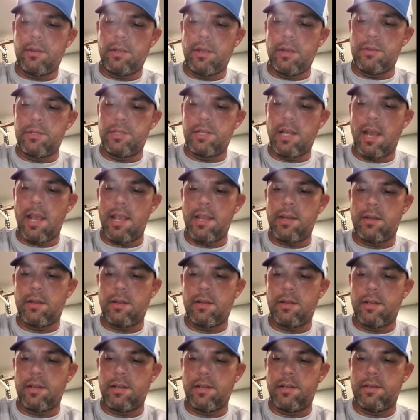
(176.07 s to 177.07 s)
go tight
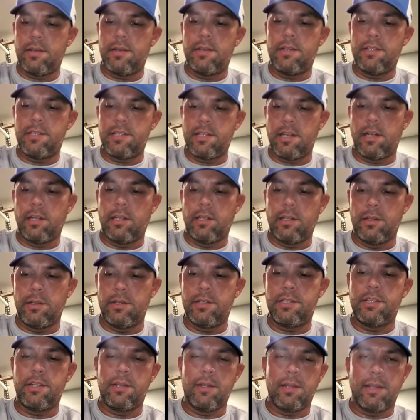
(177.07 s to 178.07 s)
on it instead of
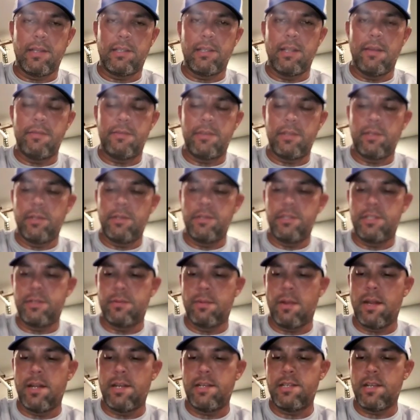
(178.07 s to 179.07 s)
loose, like lefty loosey,
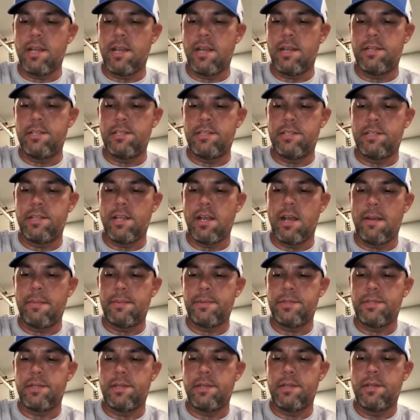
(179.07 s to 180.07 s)
righty tighty, is the
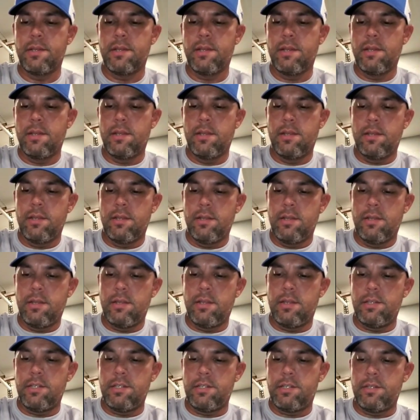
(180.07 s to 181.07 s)
opposite.
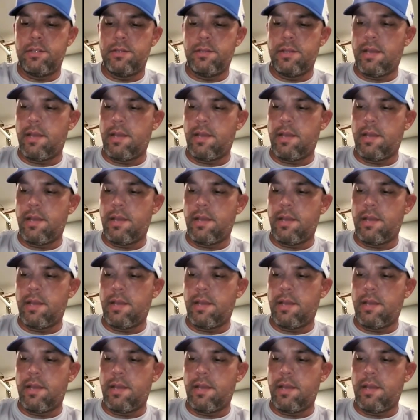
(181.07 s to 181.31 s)
And you just do